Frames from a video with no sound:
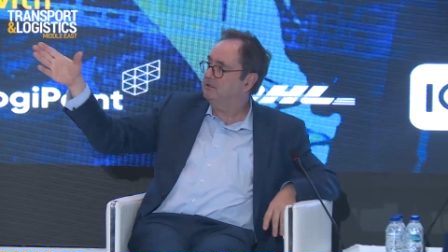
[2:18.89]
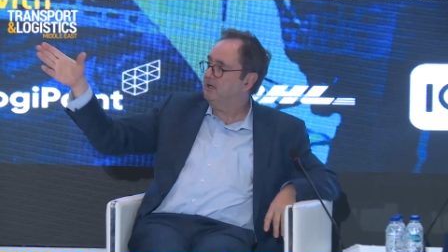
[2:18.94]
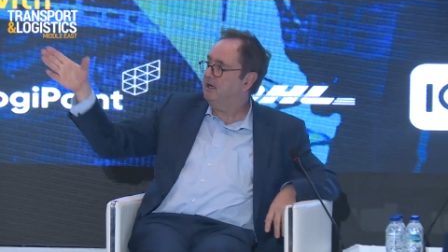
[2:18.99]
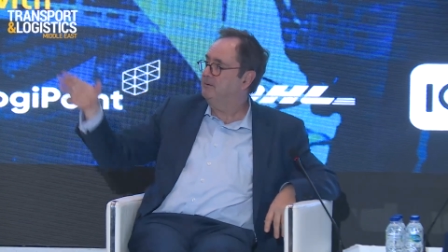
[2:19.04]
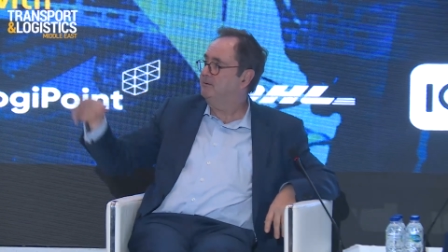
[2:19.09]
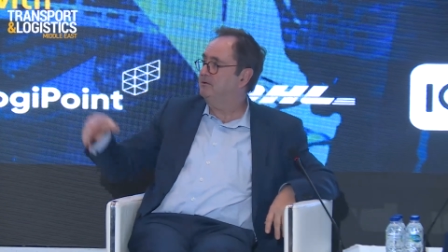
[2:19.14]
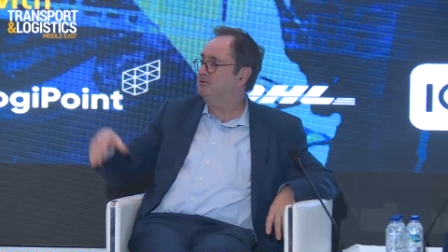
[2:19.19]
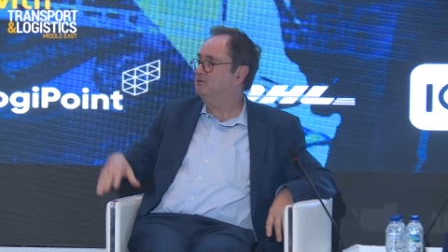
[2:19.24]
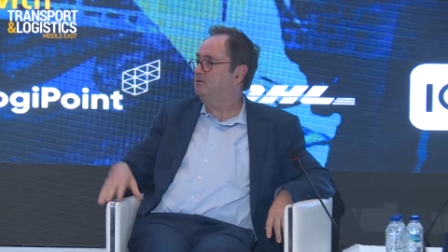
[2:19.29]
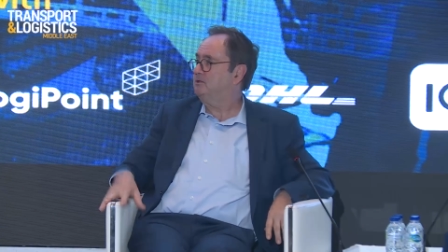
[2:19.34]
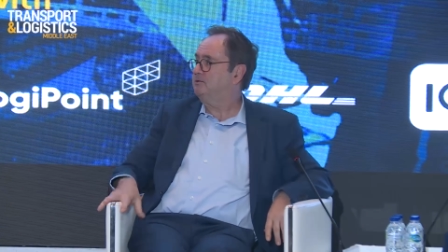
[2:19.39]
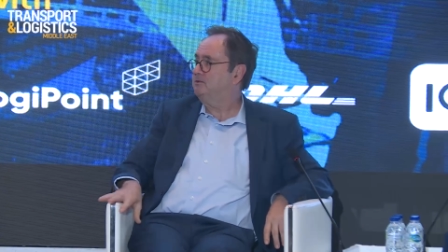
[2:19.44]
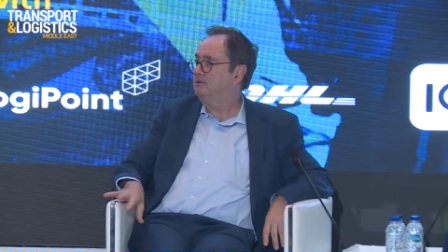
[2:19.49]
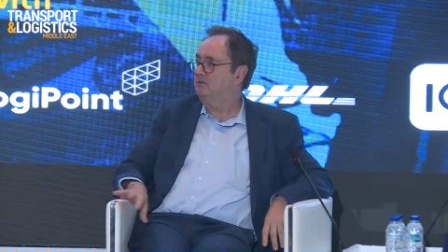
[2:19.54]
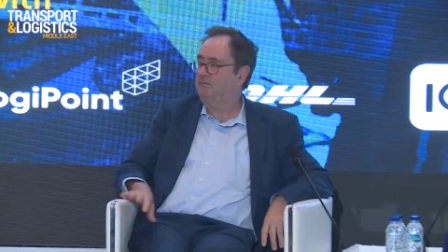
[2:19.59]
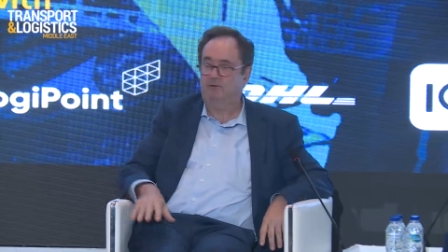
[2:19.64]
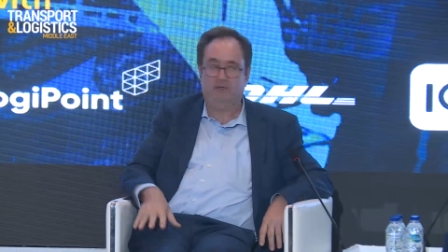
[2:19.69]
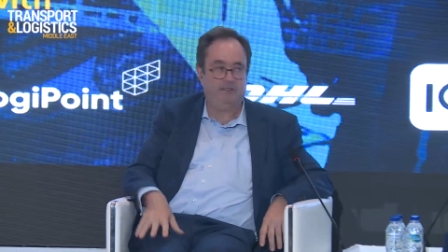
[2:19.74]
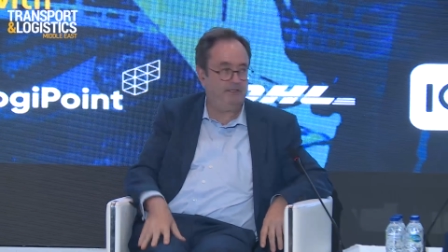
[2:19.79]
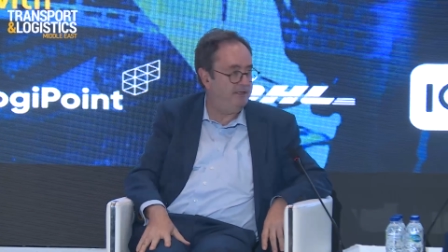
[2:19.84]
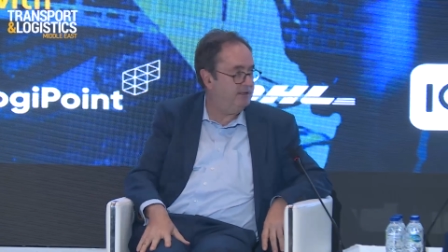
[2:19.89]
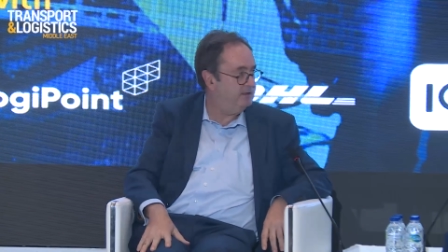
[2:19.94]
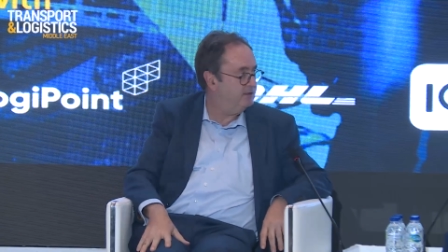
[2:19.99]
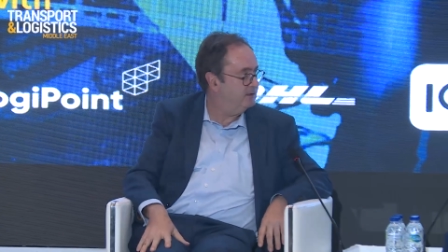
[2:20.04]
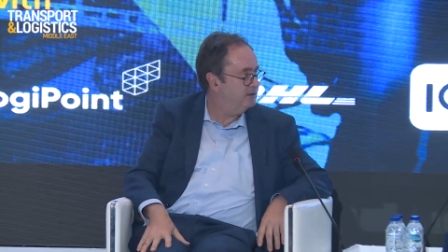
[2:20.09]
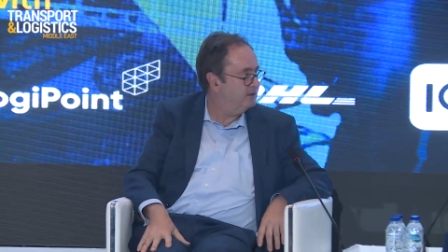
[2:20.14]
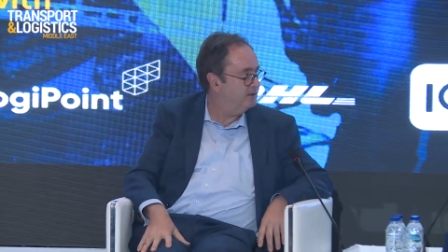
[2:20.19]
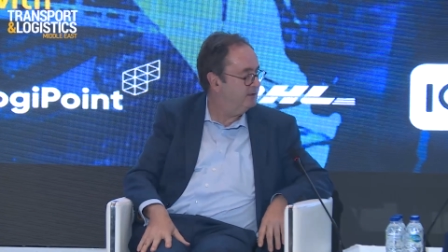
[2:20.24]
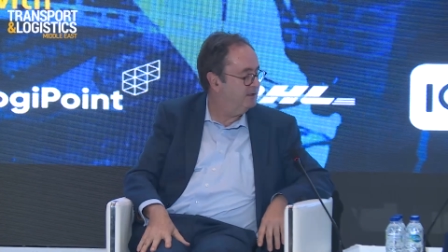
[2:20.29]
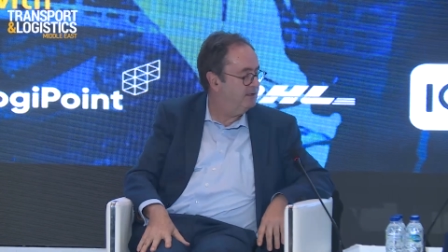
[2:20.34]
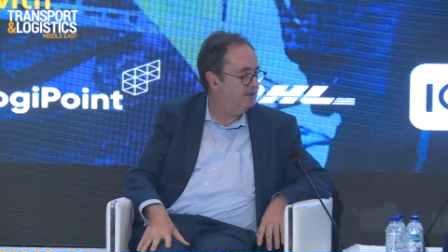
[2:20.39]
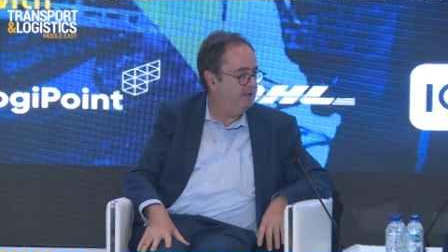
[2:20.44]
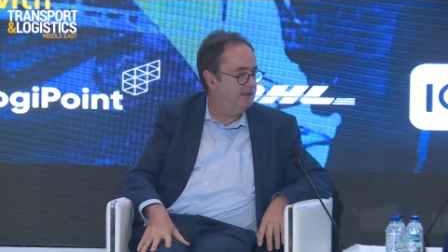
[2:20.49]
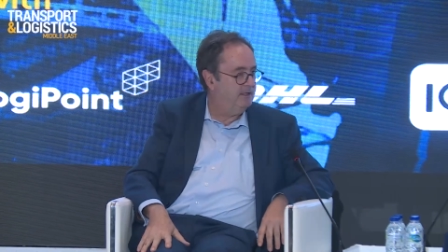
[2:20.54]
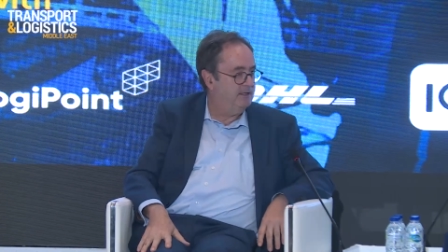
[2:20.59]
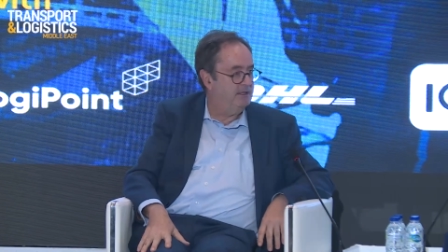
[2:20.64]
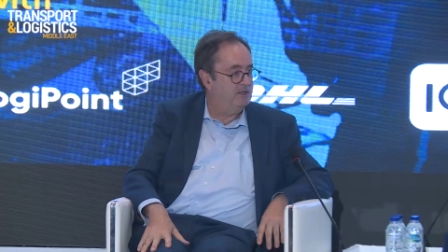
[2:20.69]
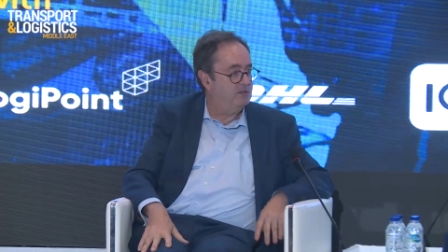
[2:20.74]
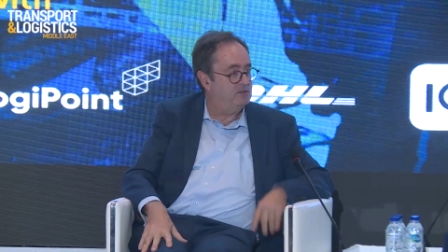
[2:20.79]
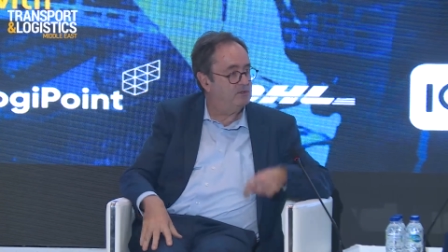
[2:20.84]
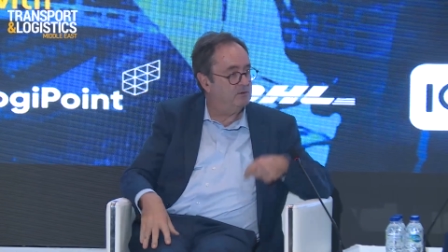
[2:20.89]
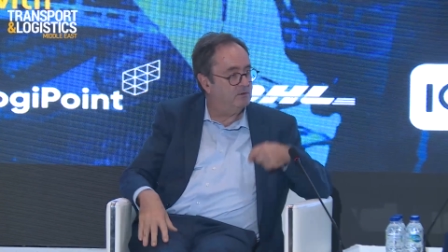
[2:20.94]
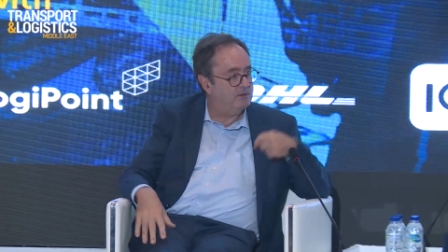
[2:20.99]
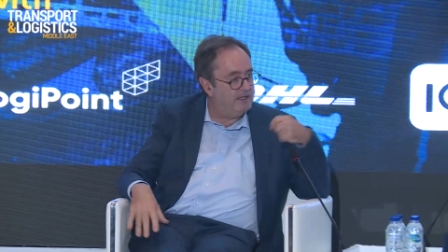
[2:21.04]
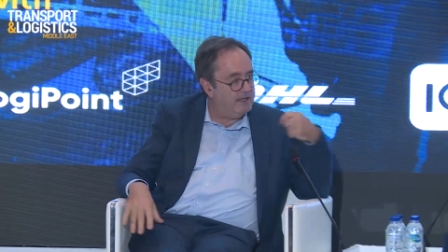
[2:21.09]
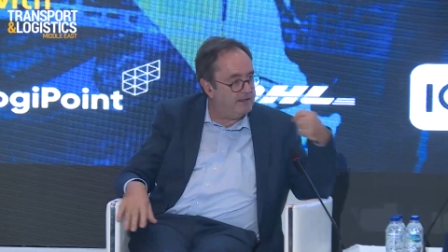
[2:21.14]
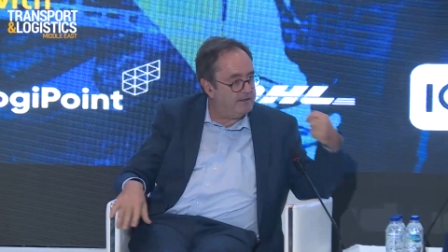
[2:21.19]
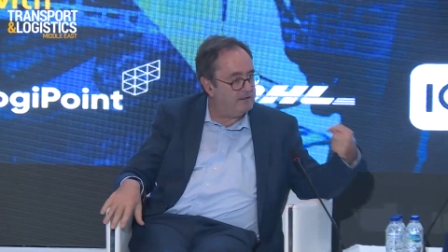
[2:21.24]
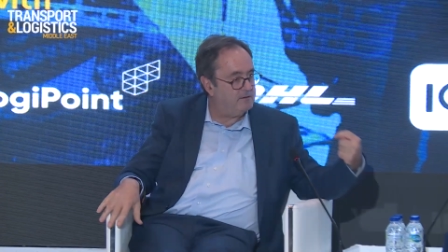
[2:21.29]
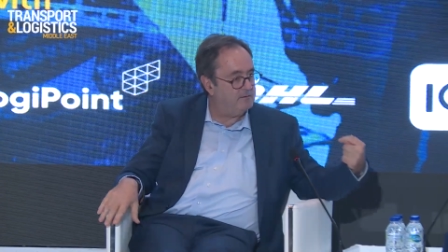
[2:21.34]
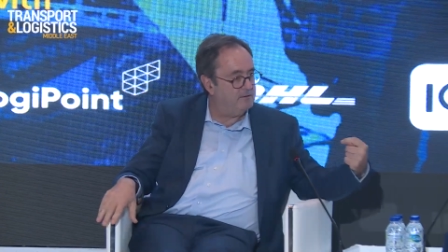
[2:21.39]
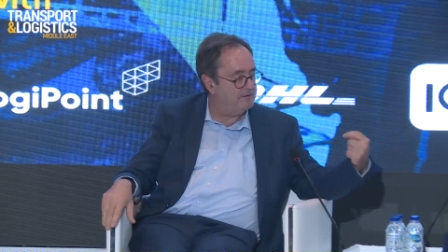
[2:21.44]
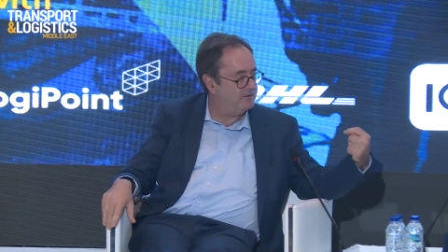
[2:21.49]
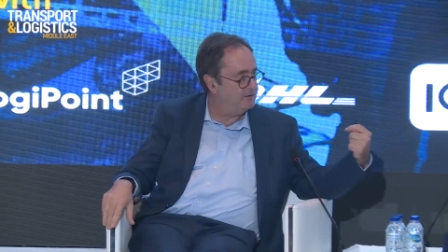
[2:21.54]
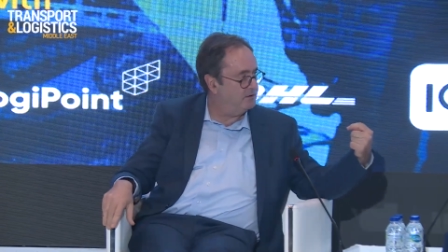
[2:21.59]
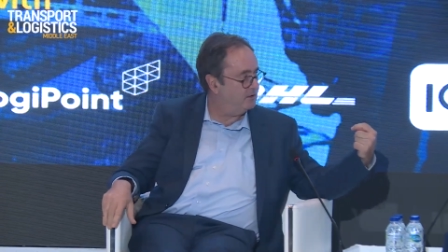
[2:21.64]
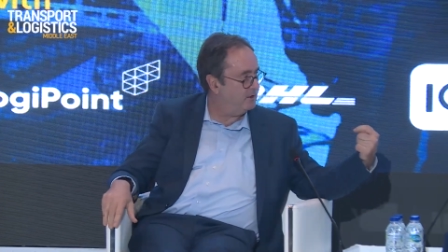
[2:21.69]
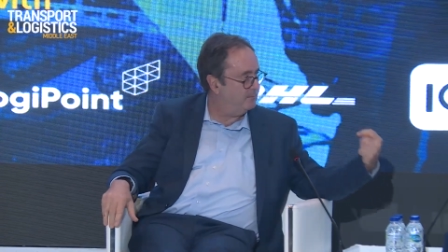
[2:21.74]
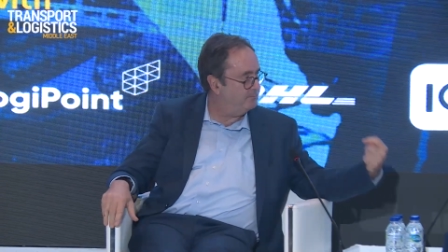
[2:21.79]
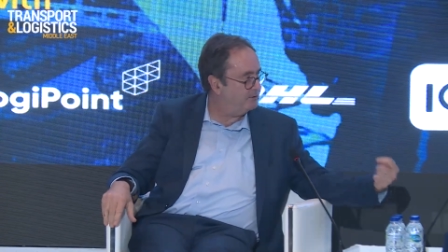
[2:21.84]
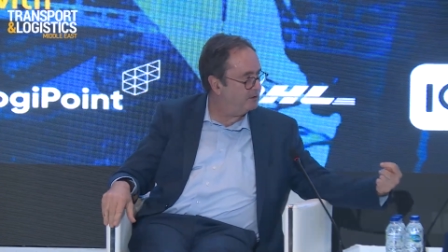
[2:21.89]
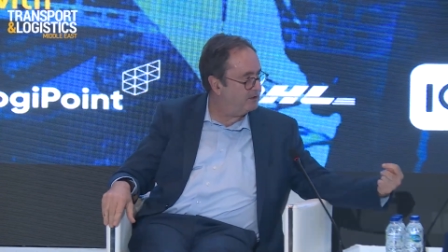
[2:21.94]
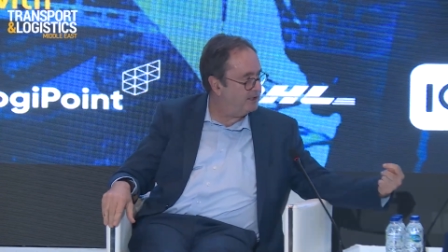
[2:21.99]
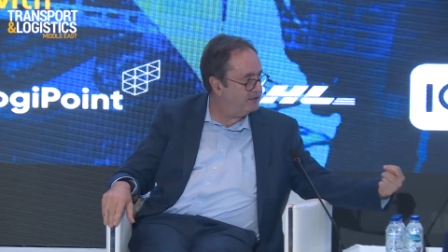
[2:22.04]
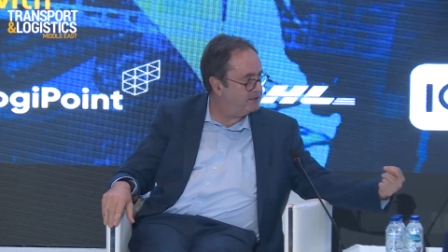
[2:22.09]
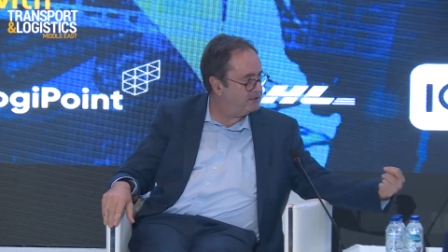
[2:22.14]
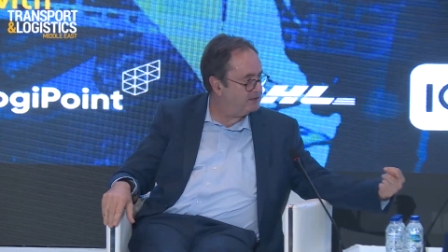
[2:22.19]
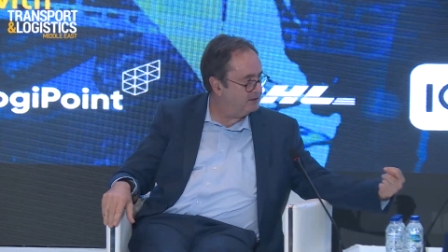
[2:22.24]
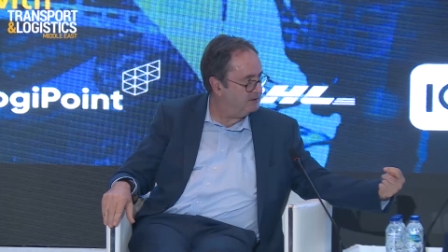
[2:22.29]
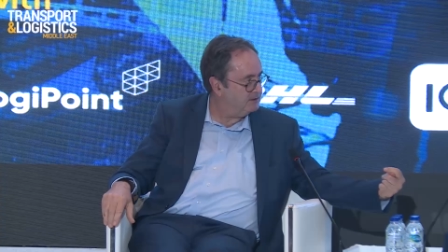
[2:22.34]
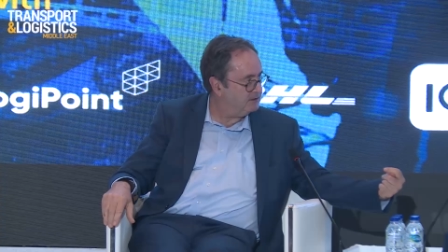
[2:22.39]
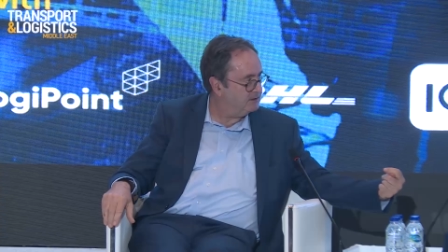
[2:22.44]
the eyewear starts not working, together with an operator